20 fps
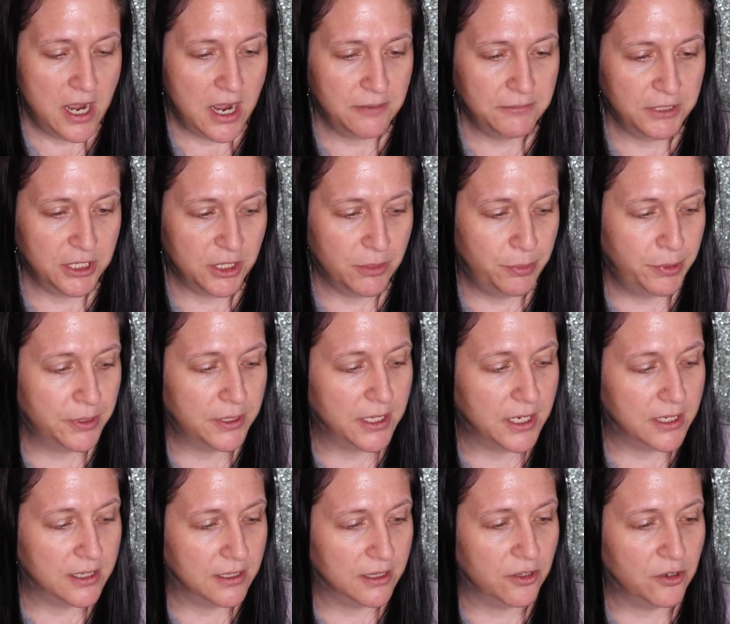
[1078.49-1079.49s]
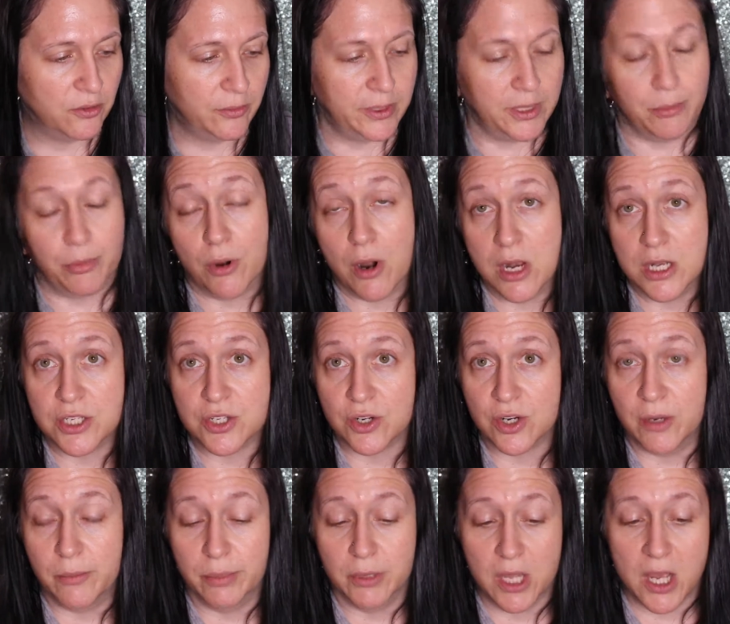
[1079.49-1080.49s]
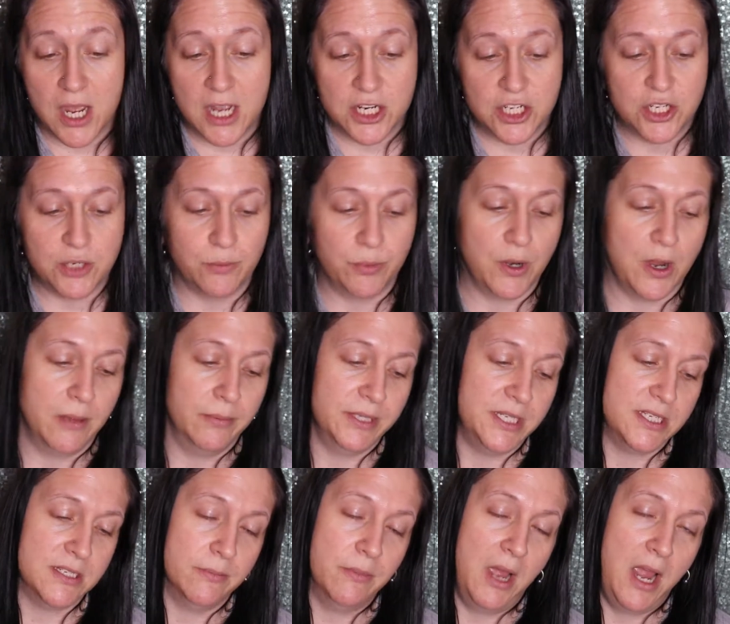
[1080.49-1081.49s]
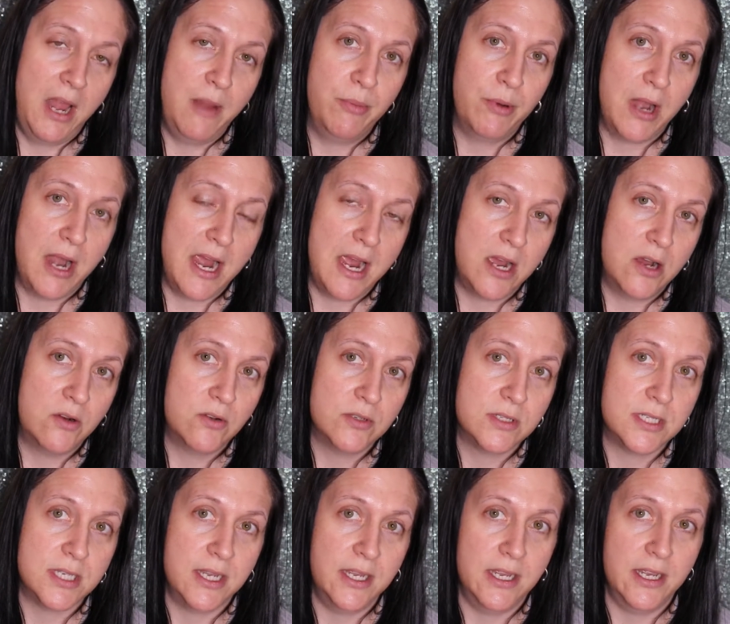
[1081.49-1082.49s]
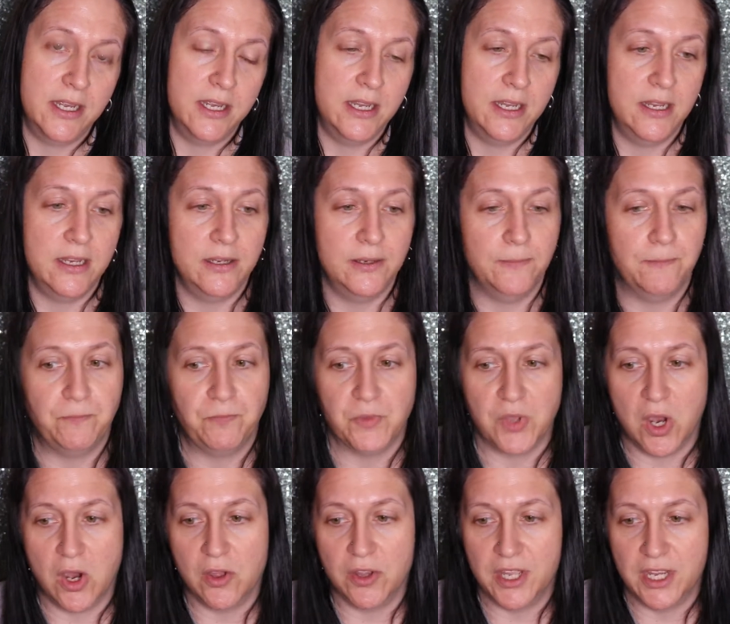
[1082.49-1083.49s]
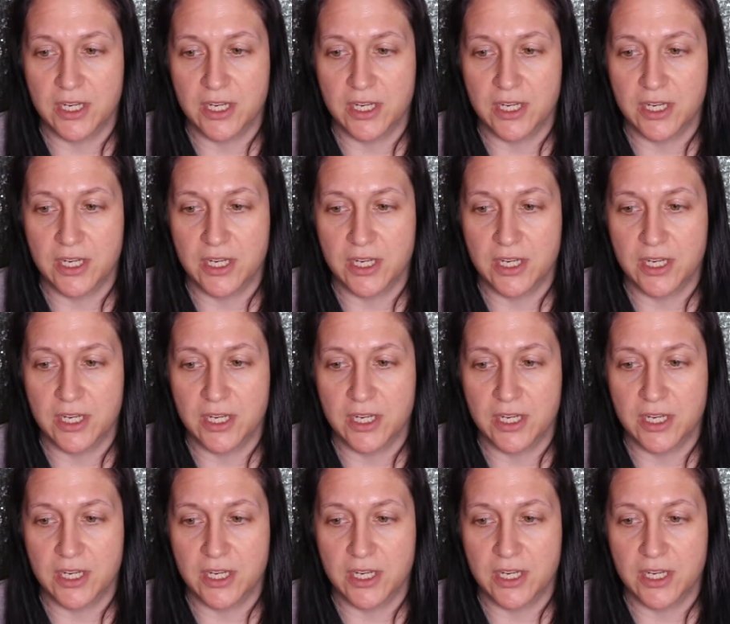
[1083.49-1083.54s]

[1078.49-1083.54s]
I'm gonna put on a little bit of bronzer and blush and probably some eyebrows and all